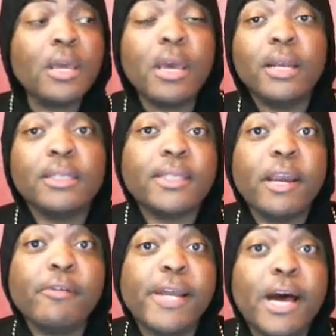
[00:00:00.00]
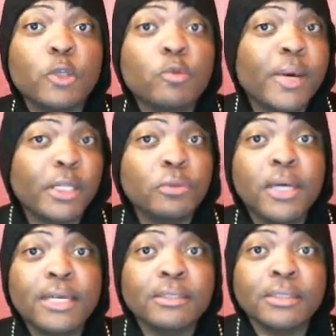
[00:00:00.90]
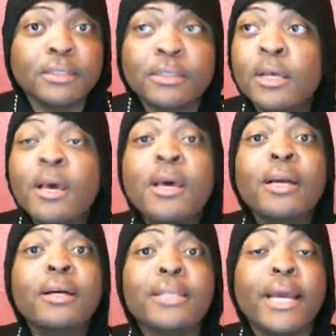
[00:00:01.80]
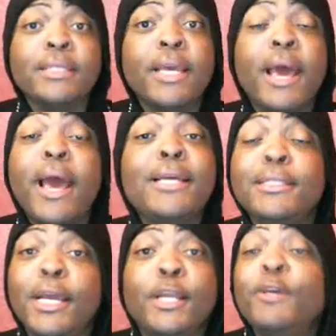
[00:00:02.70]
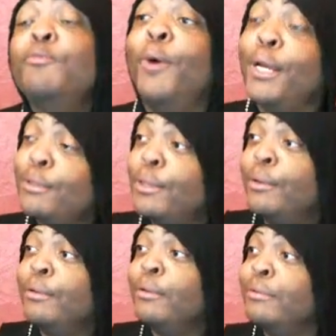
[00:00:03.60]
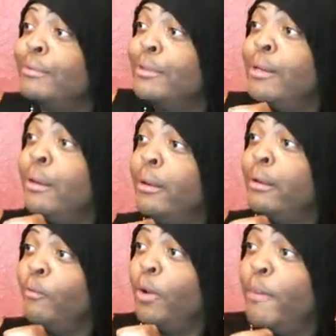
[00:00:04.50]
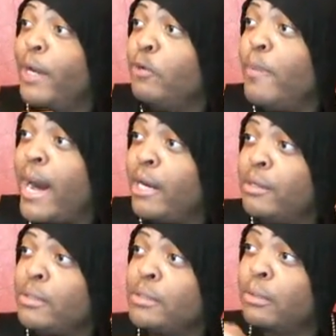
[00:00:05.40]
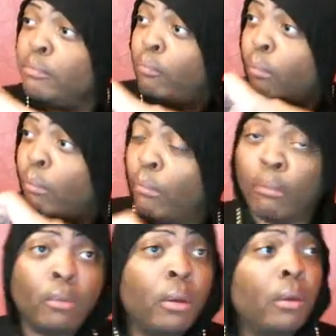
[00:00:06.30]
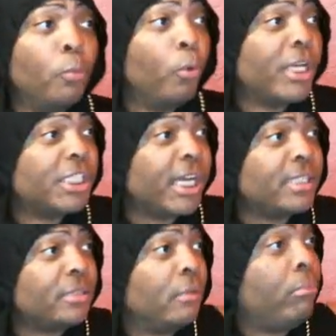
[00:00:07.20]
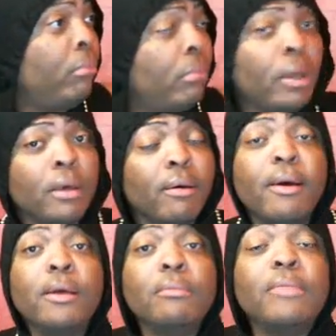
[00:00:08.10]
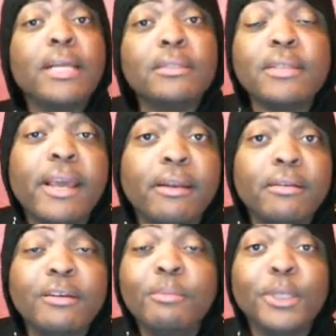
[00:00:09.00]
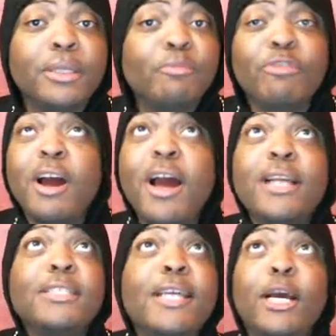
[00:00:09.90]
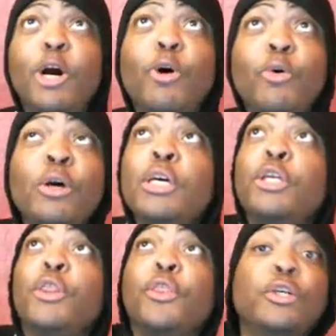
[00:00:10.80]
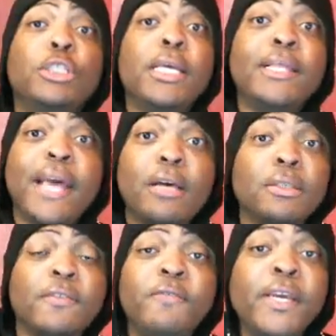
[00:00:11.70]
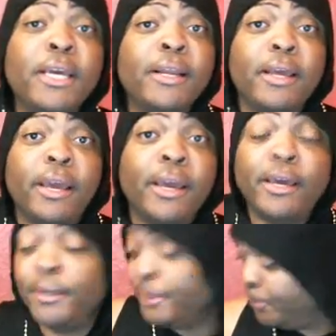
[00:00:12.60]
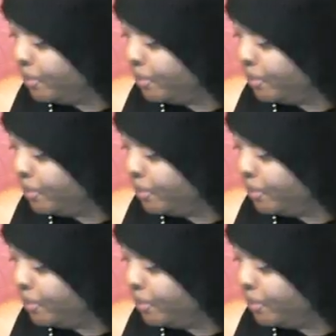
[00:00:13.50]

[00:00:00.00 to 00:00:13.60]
in the scary house with my little cousins. Because I ain't scared. What? What, Michael Myers? What, Jason? That's it. But them rides that go 10,000 feet in the air,